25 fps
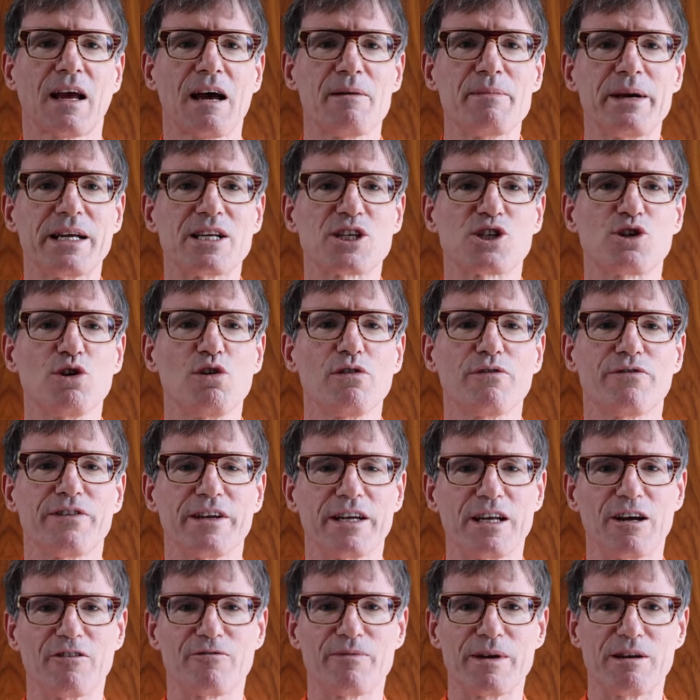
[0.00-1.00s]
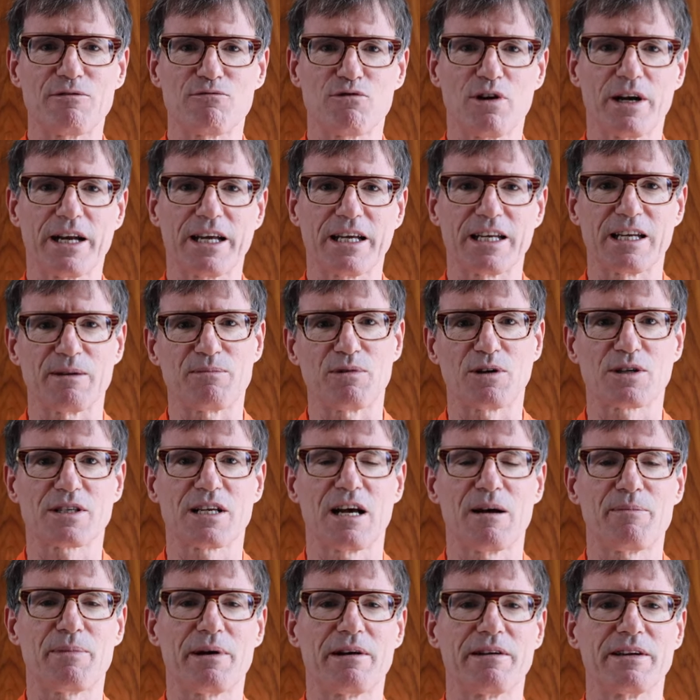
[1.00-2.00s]
I made a short video of me running in the
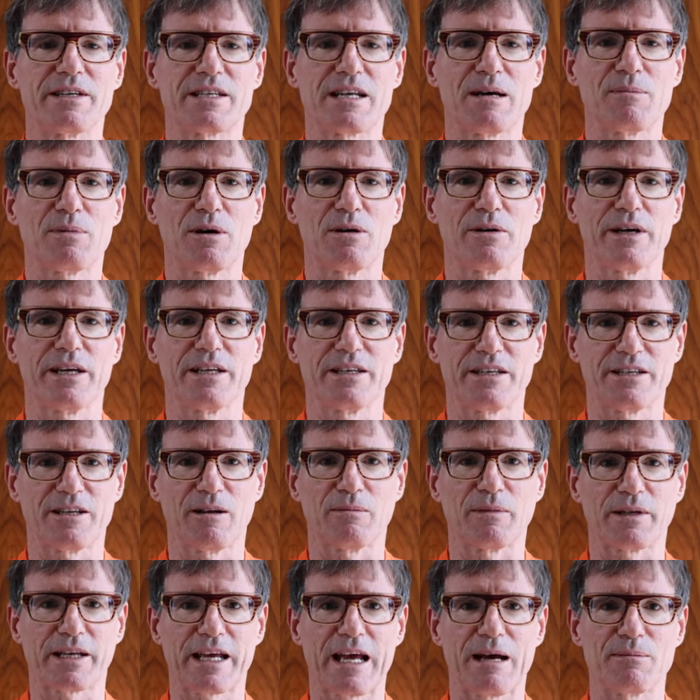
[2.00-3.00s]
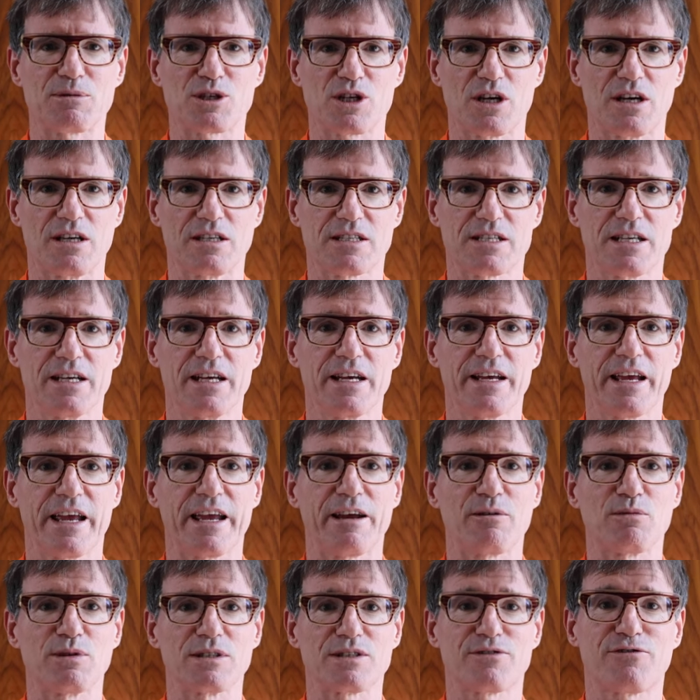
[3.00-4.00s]
Brooks Hyperion Tempo in the Dublin Camshires.
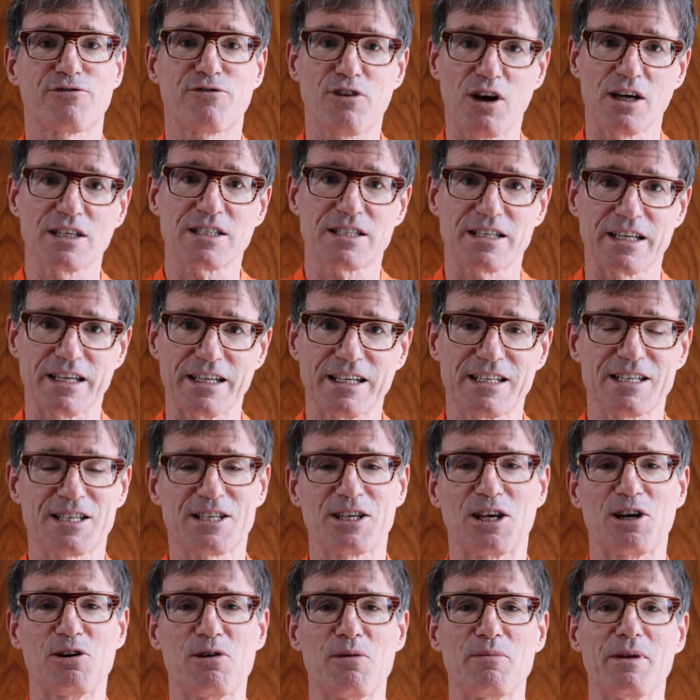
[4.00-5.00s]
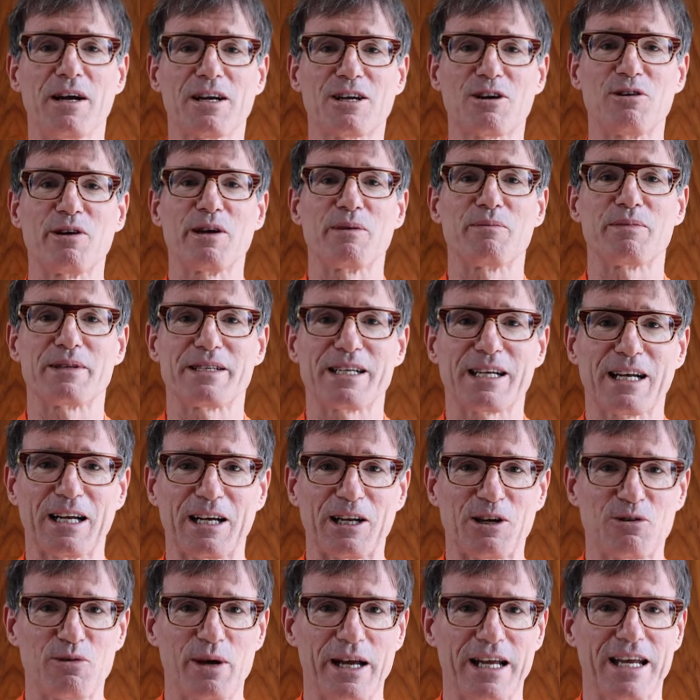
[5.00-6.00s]
It was frosty, so I'm not going
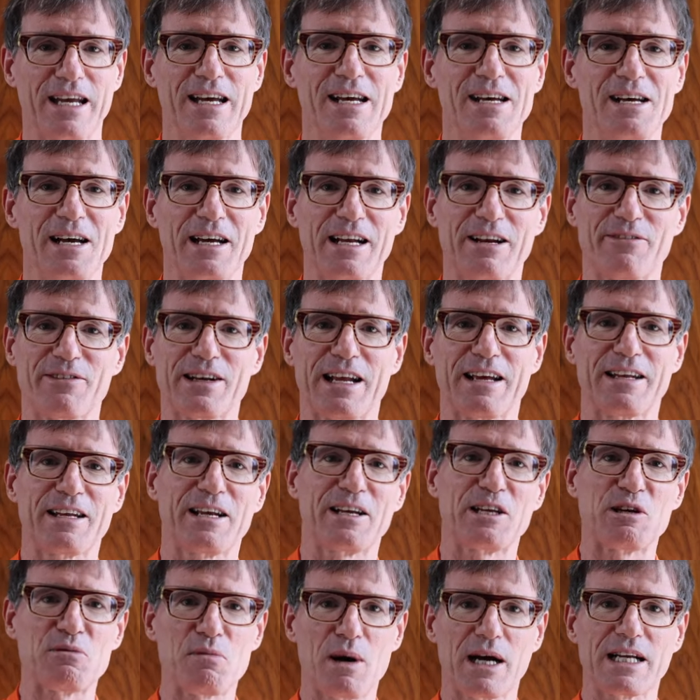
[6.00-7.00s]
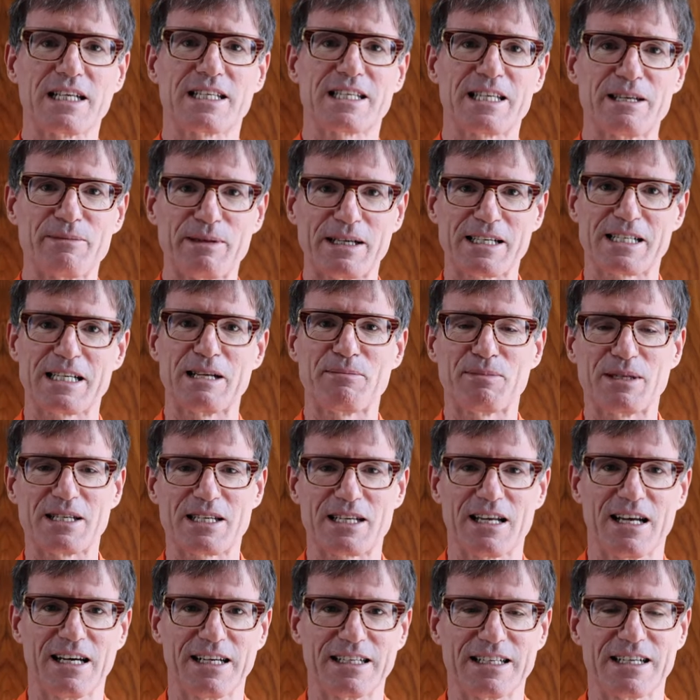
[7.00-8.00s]
particularly quick, and every now and then you might see me slip
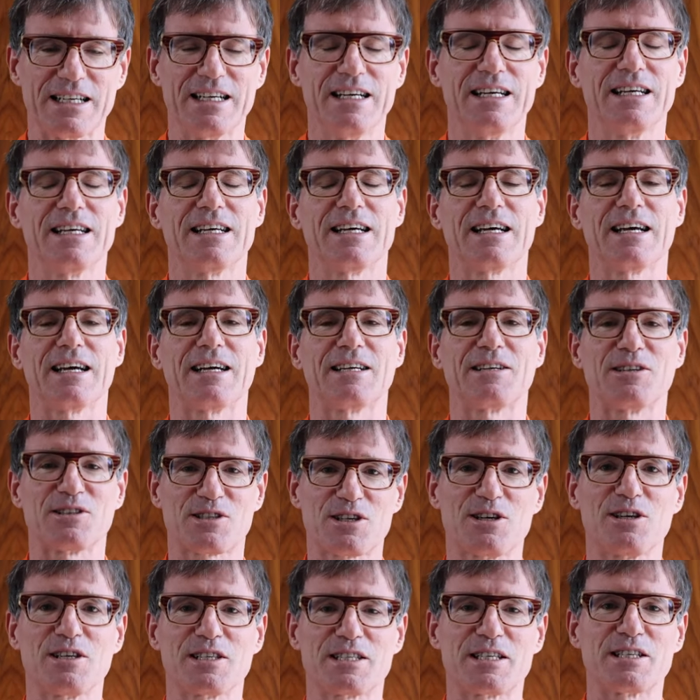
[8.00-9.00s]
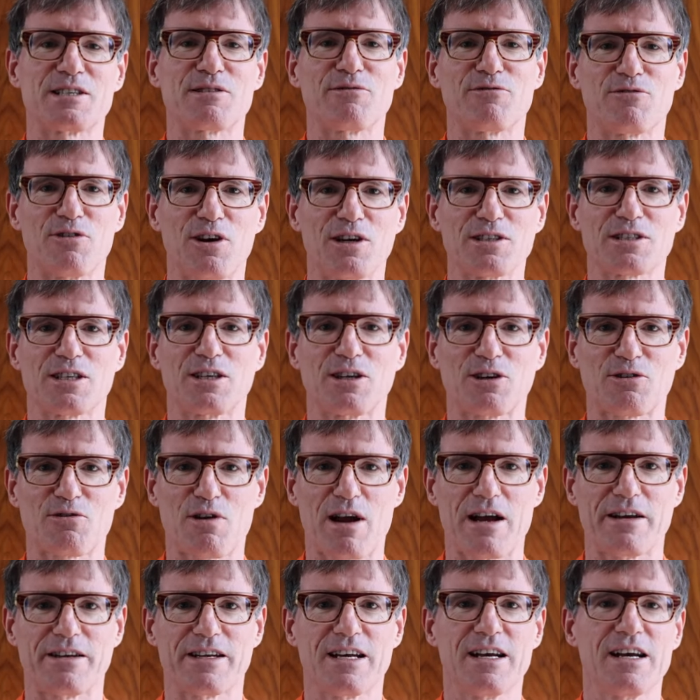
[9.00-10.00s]
and slide, and you'll certainly see some frost on the
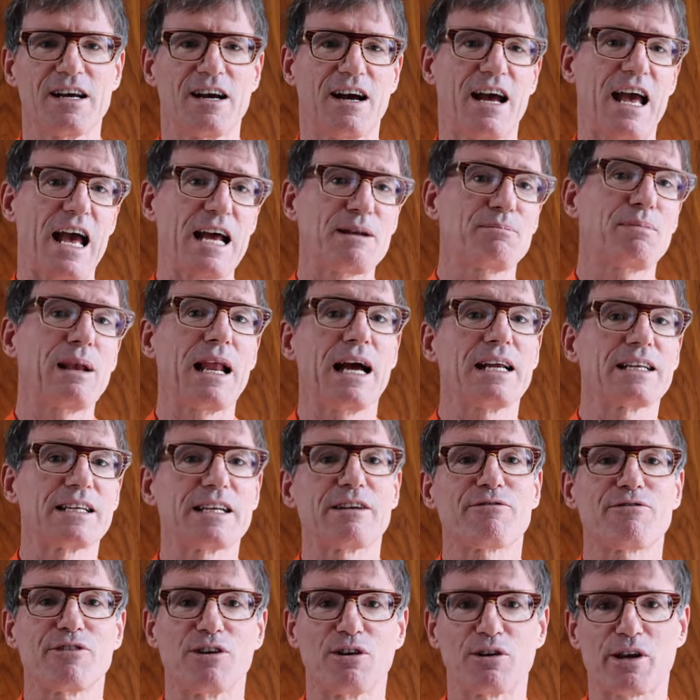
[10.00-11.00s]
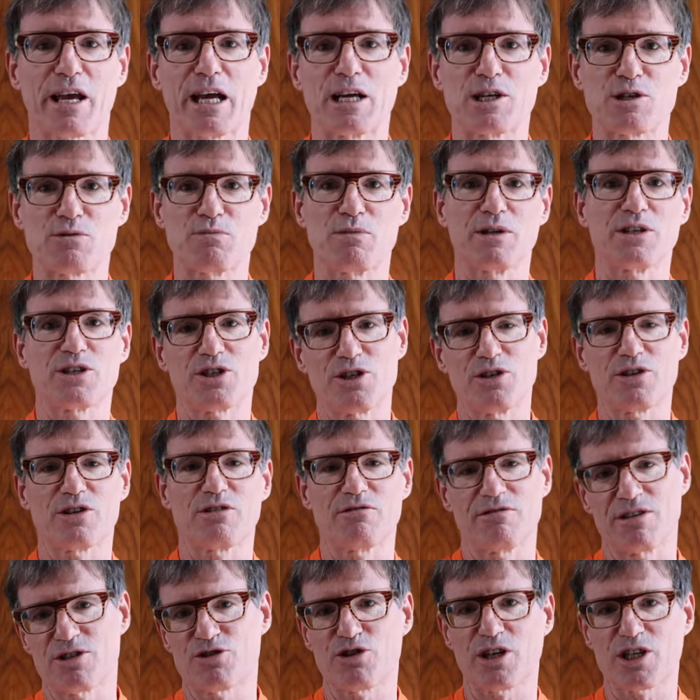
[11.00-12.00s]
ground. I had planned a different location, but due
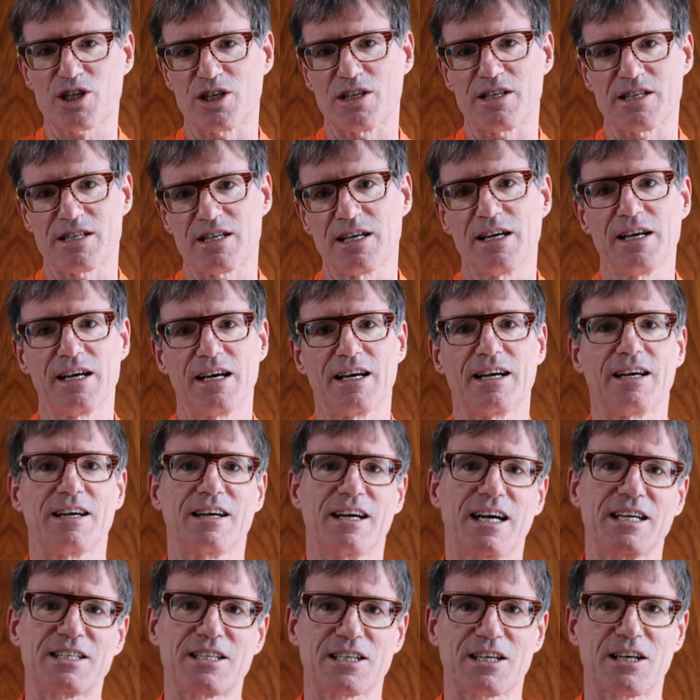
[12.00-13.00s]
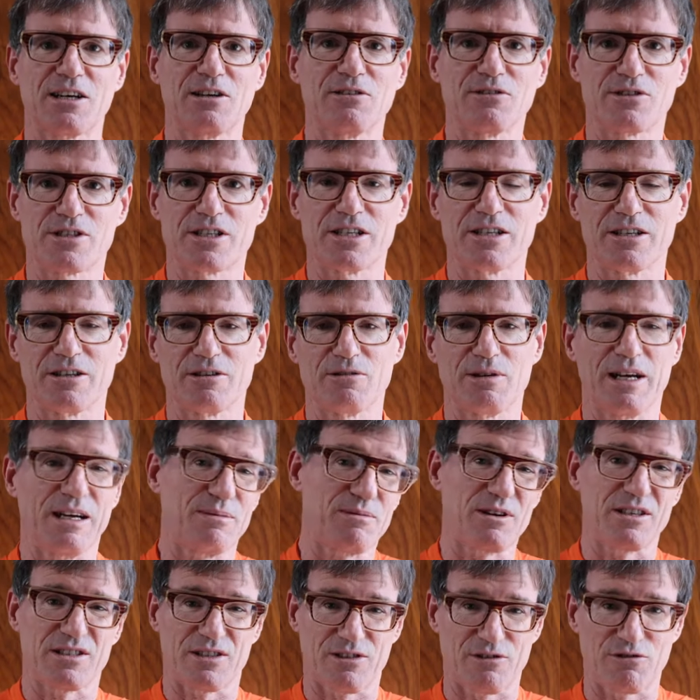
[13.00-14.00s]
to restrictions, I had to go to,
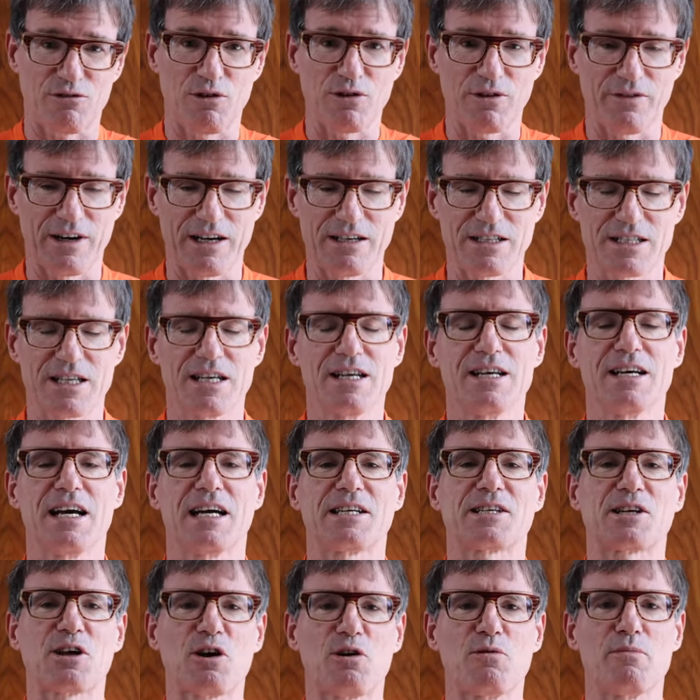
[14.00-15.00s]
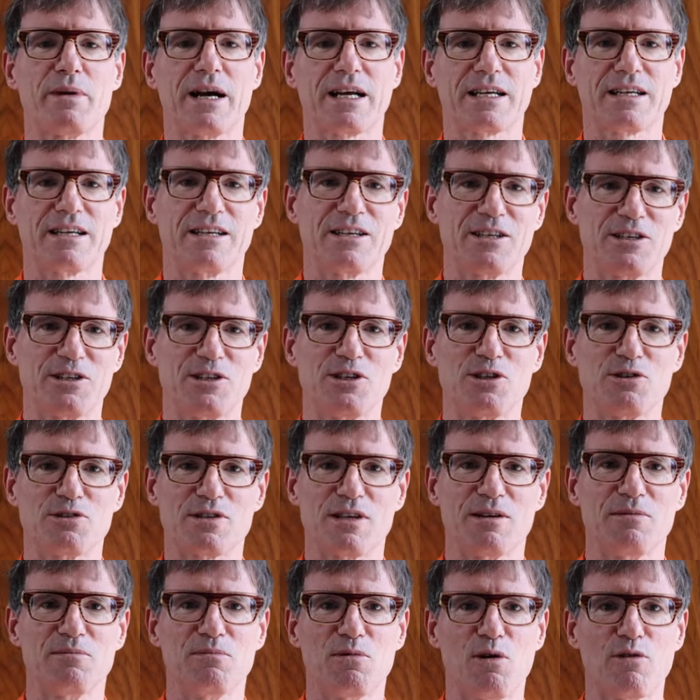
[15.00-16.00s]
because of coronavirus, had to go back and
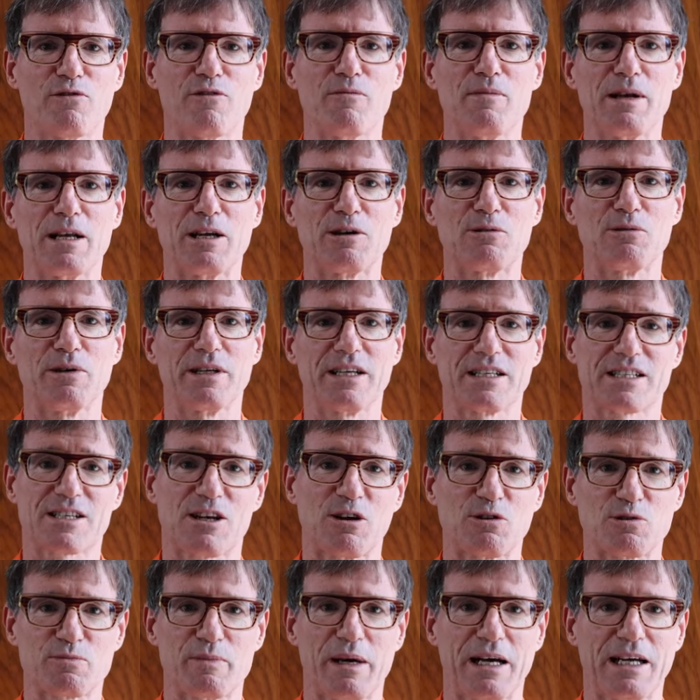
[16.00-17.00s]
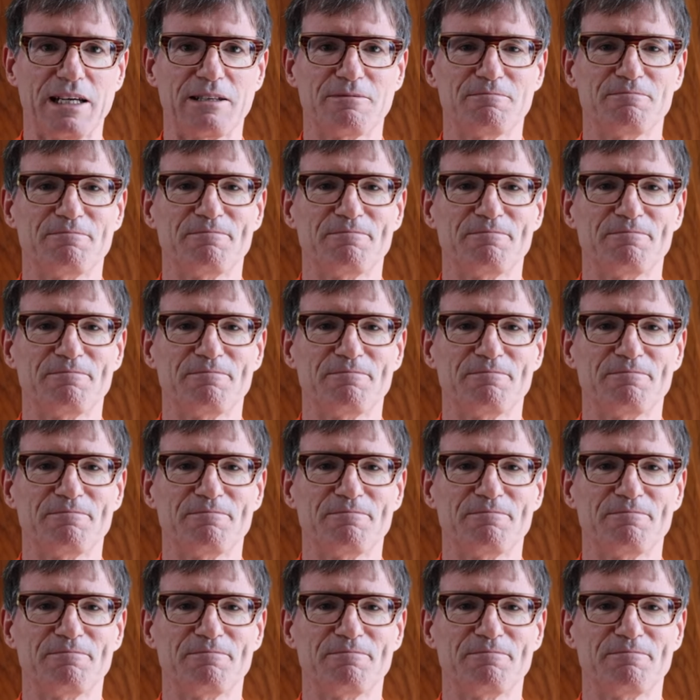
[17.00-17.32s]
use a more familiar one that's close by.